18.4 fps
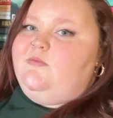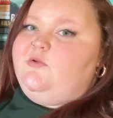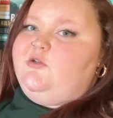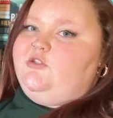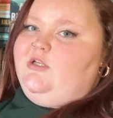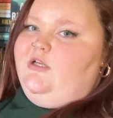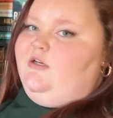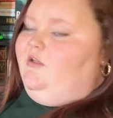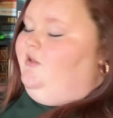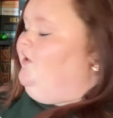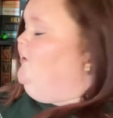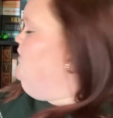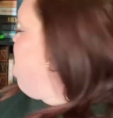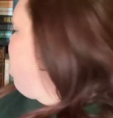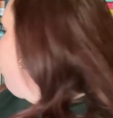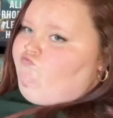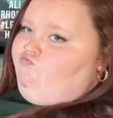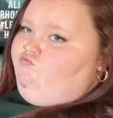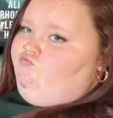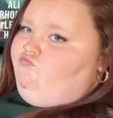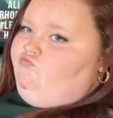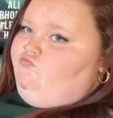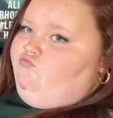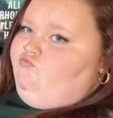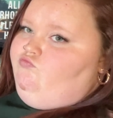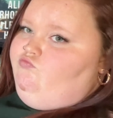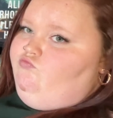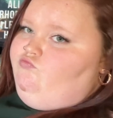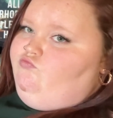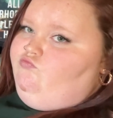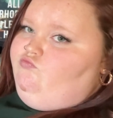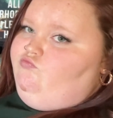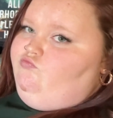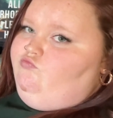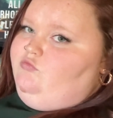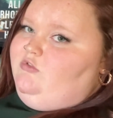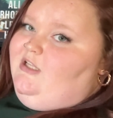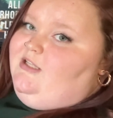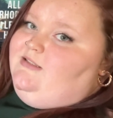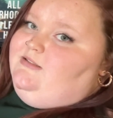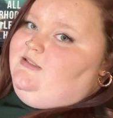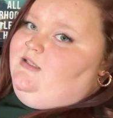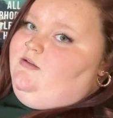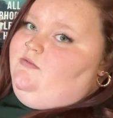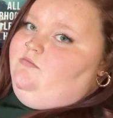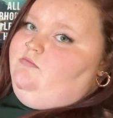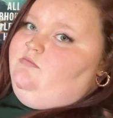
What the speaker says: are standalones. That's it.